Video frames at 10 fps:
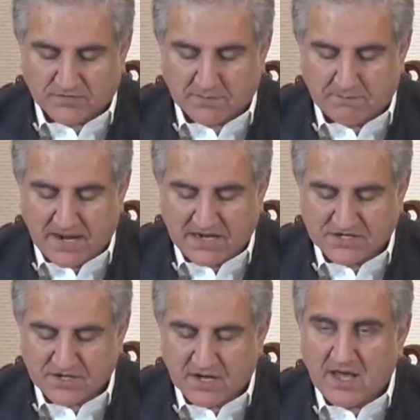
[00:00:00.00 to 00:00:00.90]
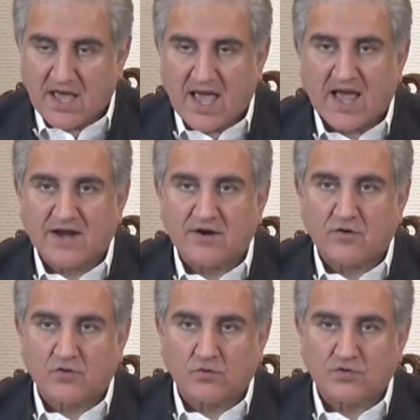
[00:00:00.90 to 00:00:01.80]
the Belt and
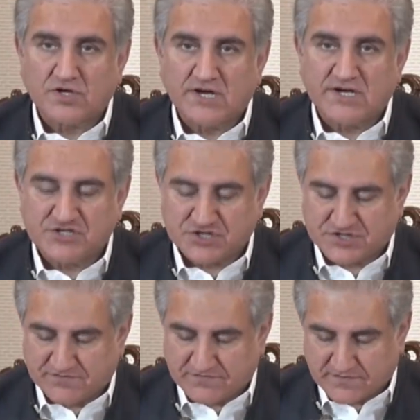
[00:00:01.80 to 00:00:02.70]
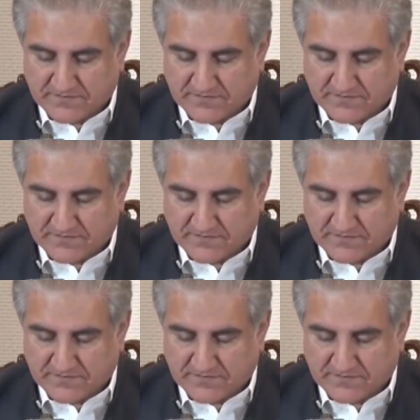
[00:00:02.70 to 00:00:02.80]
Road Initiative.